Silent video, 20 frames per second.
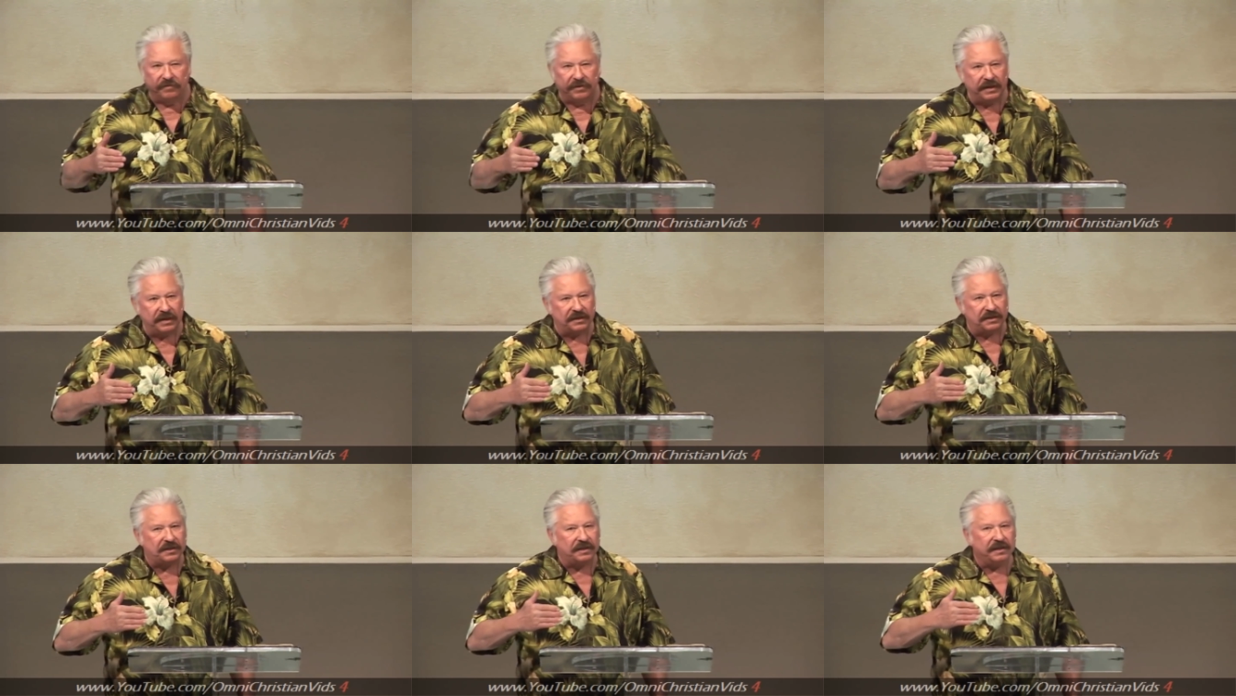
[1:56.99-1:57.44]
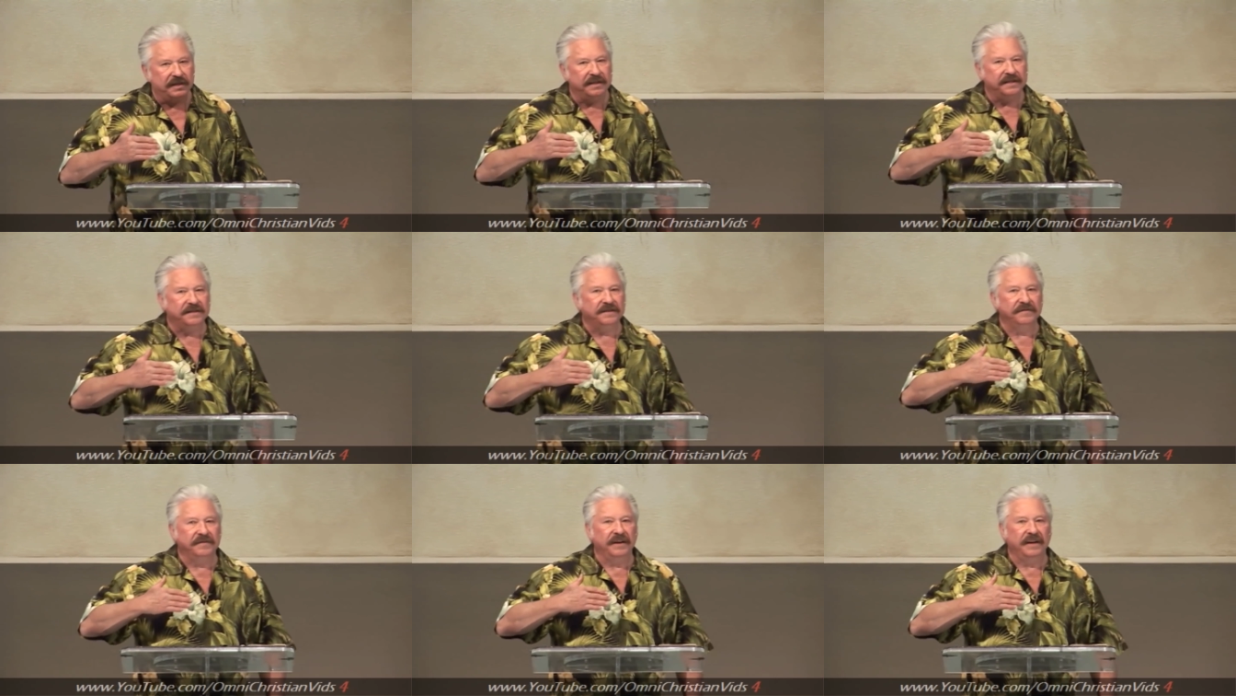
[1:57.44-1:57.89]
this
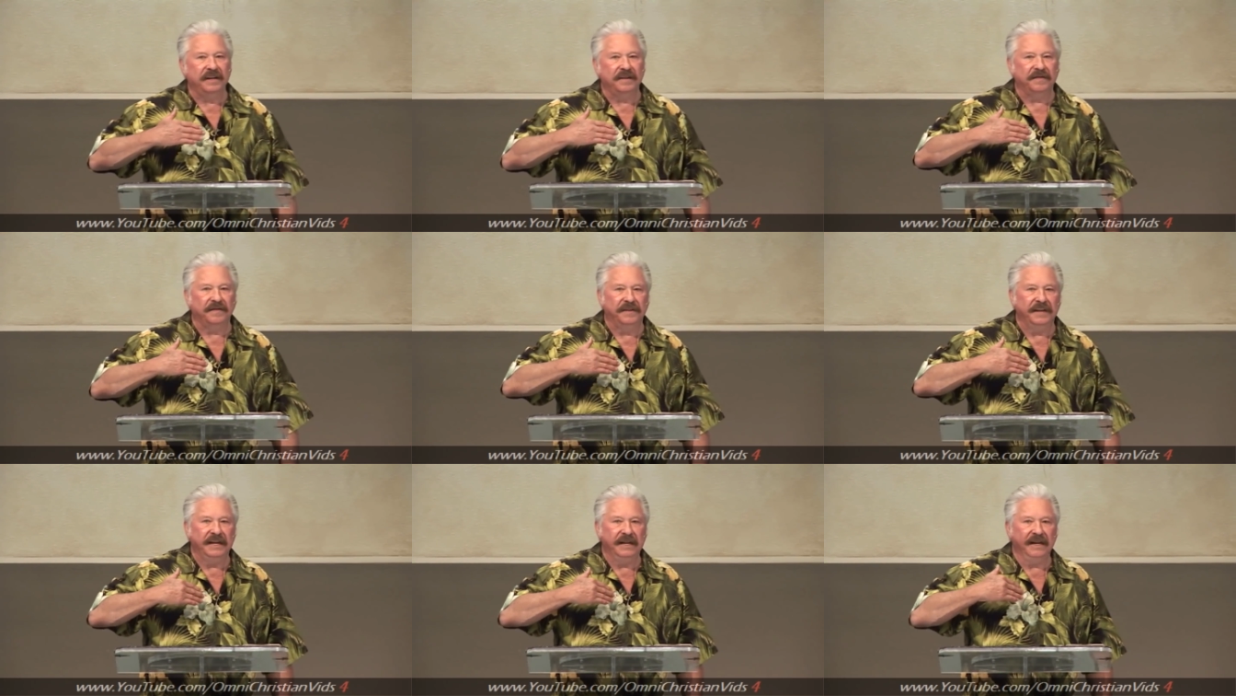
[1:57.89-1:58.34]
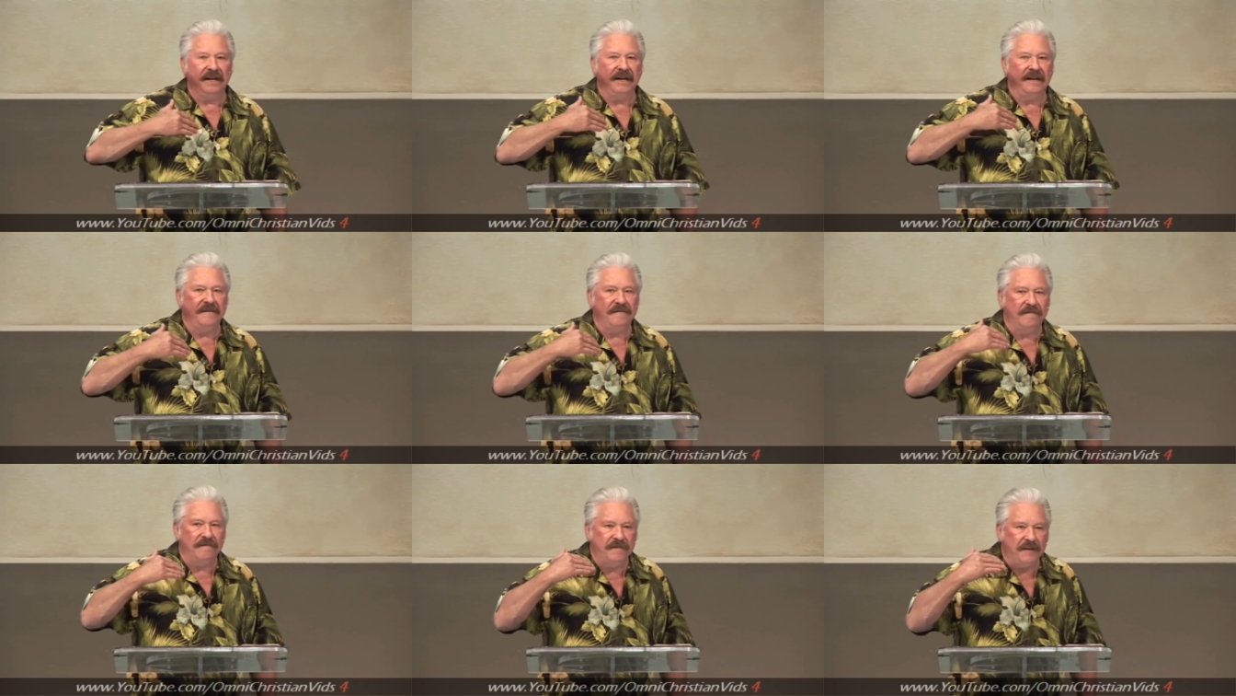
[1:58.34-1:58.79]
is the
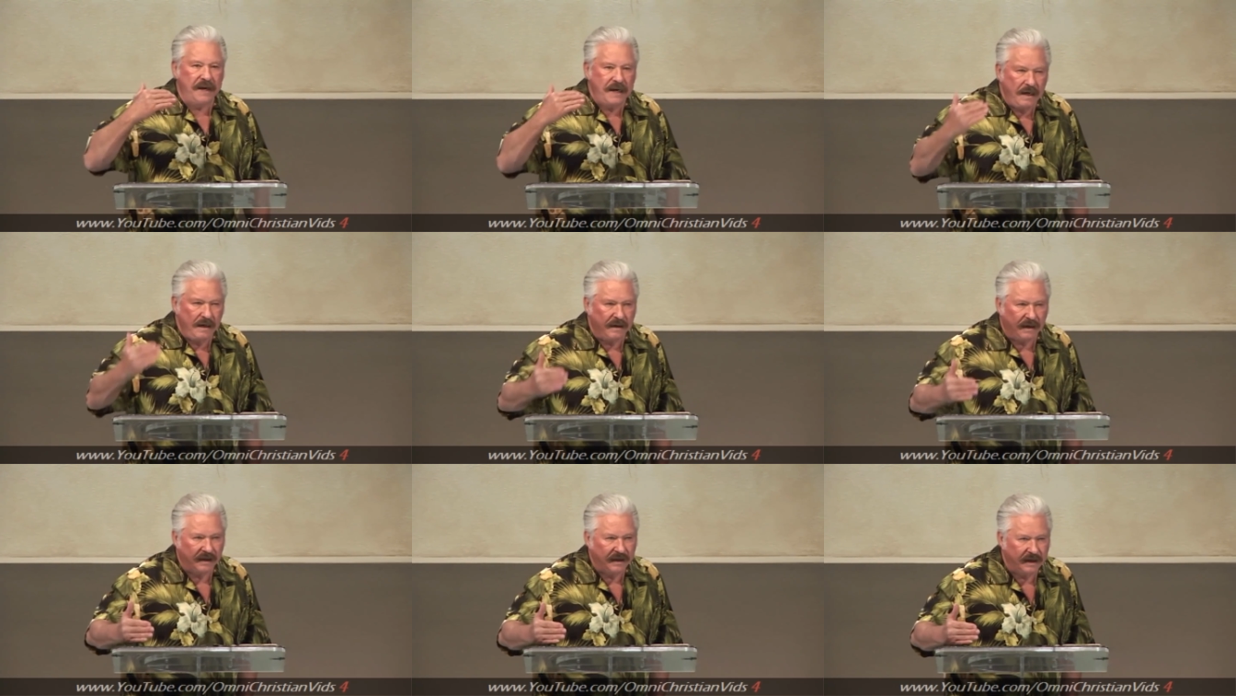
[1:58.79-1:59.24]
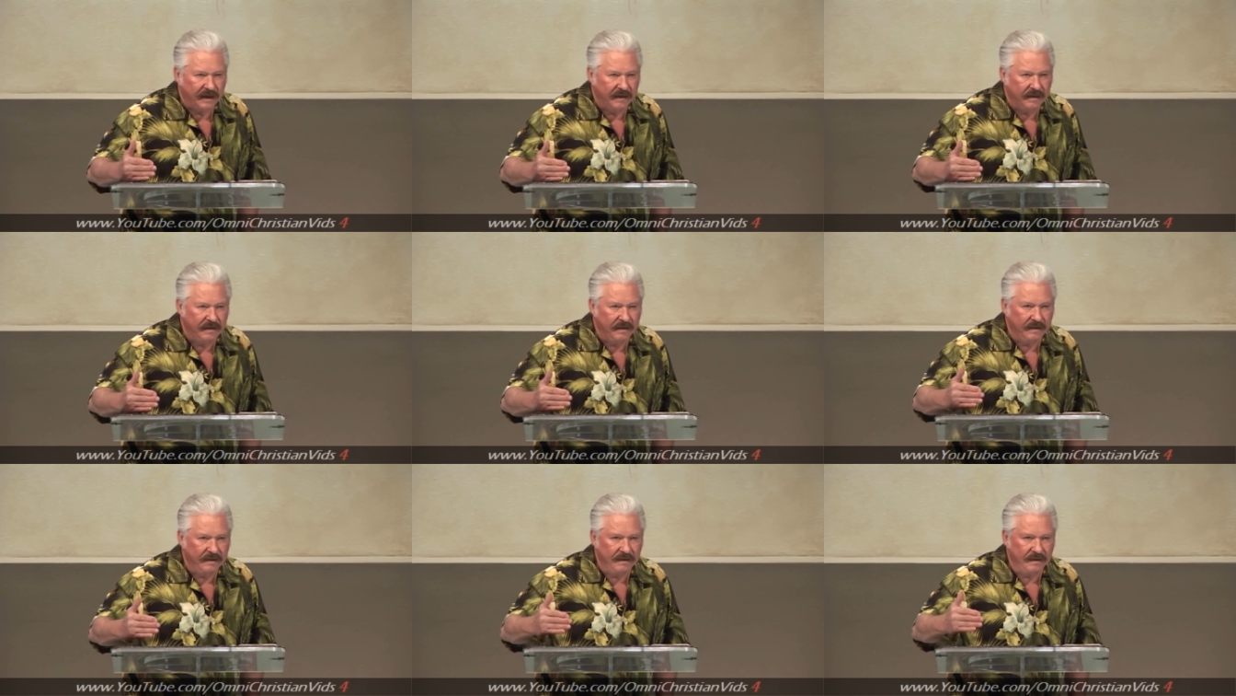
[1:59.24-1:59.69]

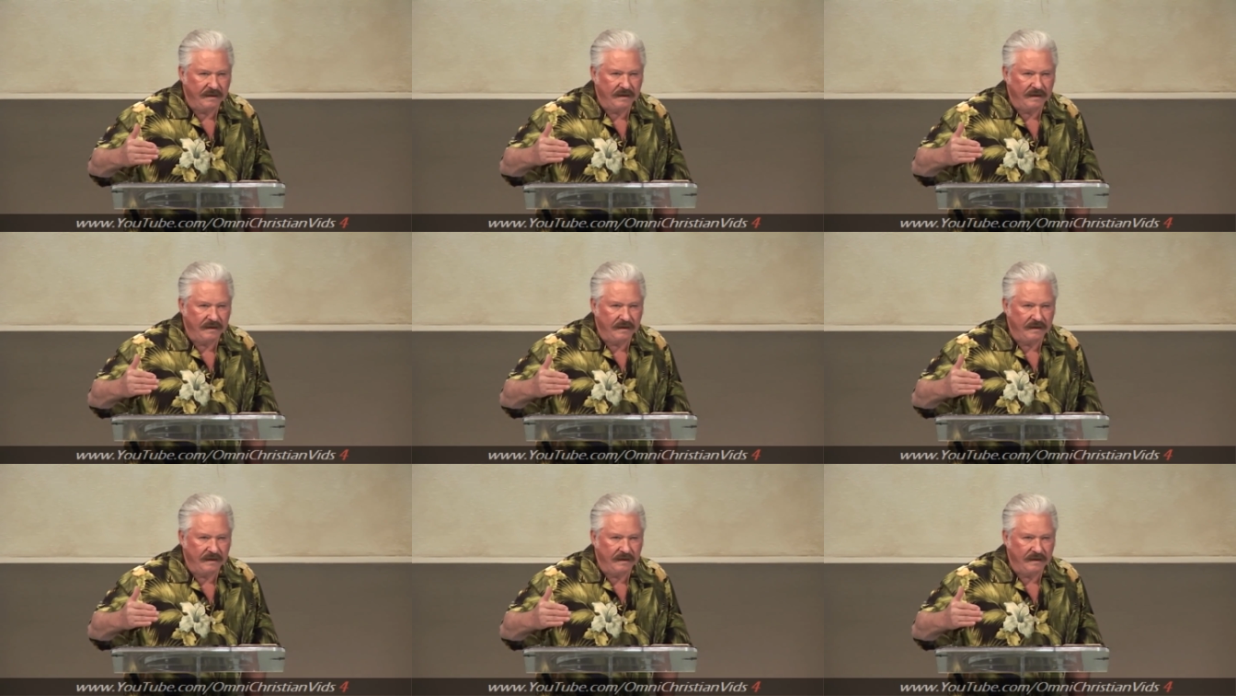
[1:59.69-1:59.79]
unveiling